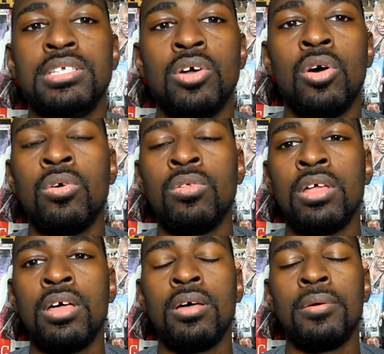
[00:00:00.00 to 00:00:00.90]
The
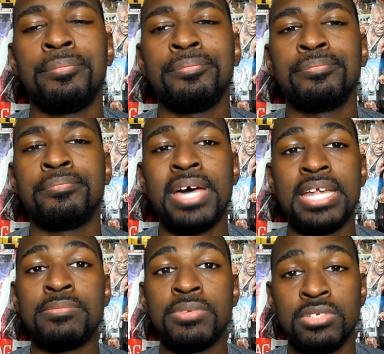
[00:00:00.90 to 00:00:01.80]
whole um,
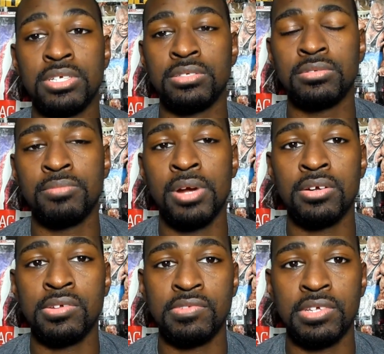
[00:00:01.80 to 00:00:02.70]
bodybuilding
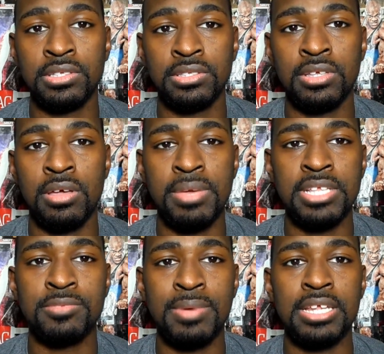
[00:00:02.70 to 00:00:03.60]
part of it, the
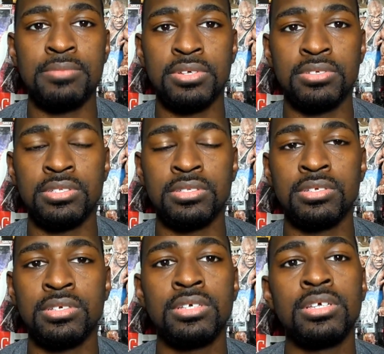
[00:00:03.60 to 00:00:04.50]
men's bodybuilding
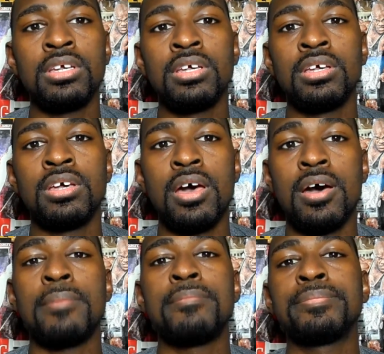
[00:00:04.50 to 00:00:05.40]

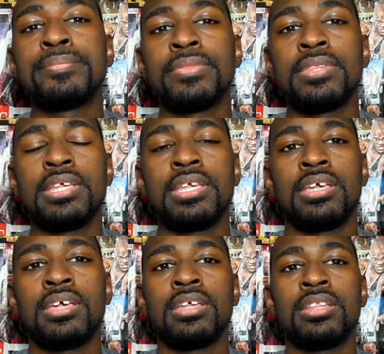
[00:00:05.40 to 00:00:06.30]
up.
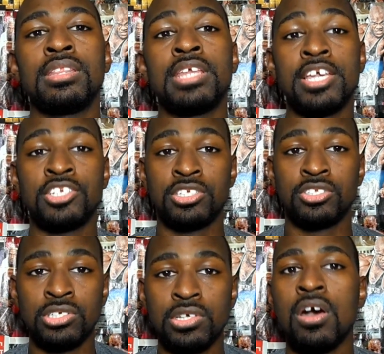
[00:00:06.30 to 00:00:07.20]
And that
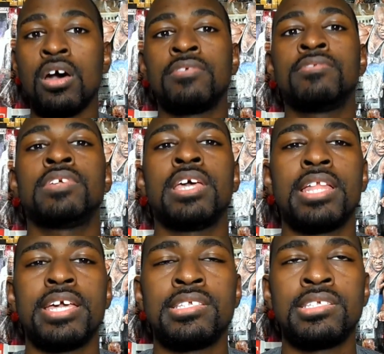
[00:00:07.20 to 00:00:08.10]
shit took off.
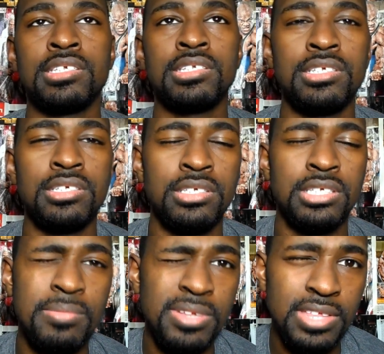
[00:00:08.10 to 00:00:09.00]
Had like 60,
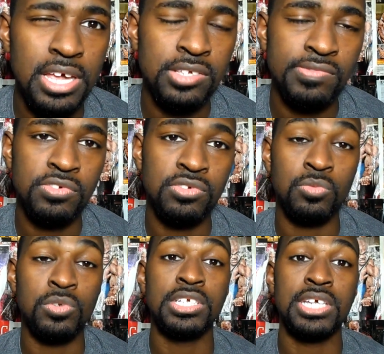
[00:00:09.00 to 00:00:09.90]
70,000
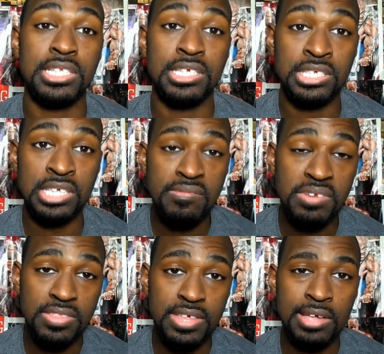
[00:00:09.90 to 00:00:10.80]
views and once it got to
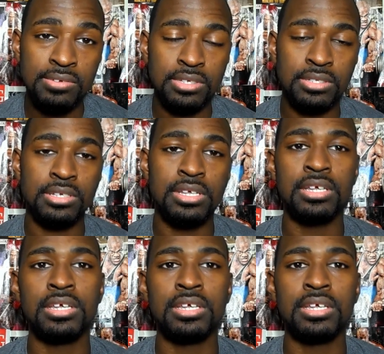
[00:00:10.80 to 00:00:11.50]
70,000,